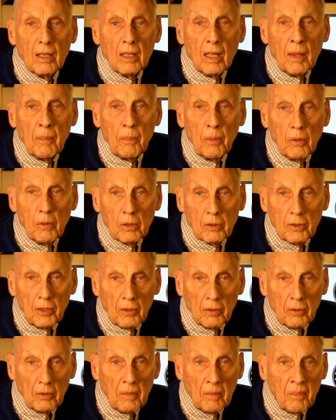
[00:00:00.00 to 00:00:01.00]
a pool
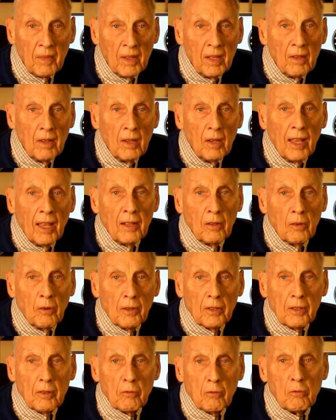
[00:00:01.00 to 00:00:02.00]
cue and
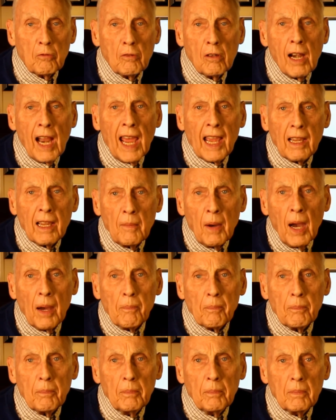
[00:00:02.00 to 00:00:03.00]
ordered, "Rack 'em
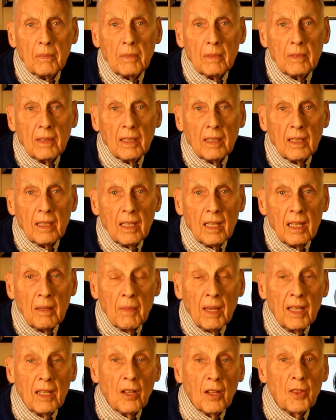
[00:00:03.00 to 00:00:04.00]
up!" He
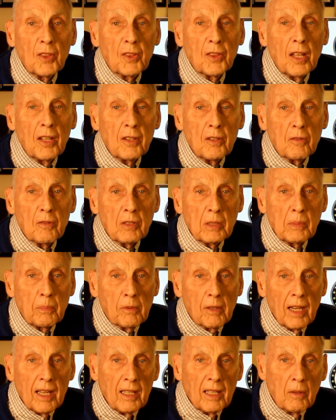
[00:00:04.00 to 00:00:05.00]
made a thunderous
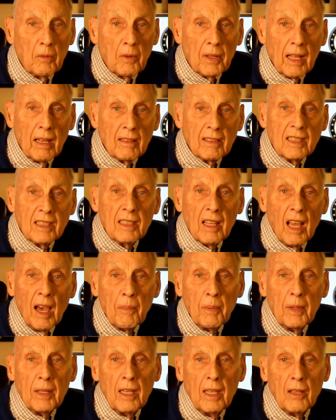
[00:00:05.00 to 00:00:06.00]
break, and without
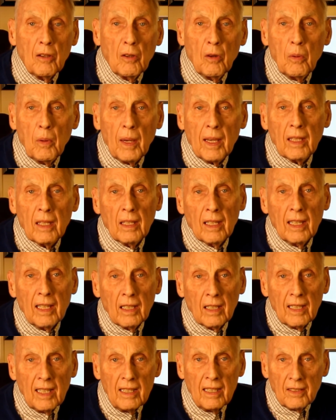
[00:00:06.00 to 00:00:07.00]
stopping, he quickly
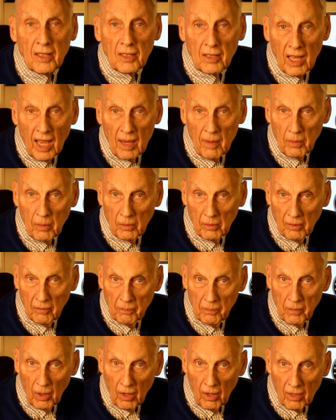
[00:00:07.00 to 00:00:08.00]
cleaned the table
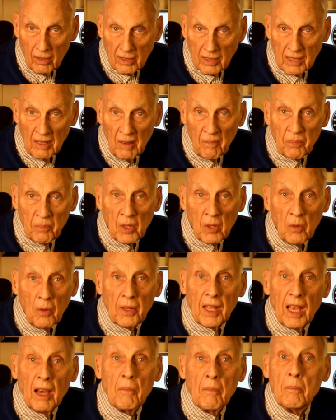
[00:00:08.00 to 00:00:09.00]
of balls
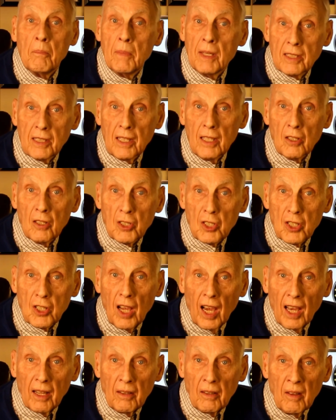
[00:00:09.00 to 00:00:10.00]
without missing a
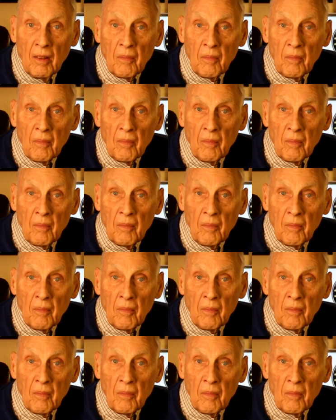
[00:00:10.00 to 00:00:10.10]
shot.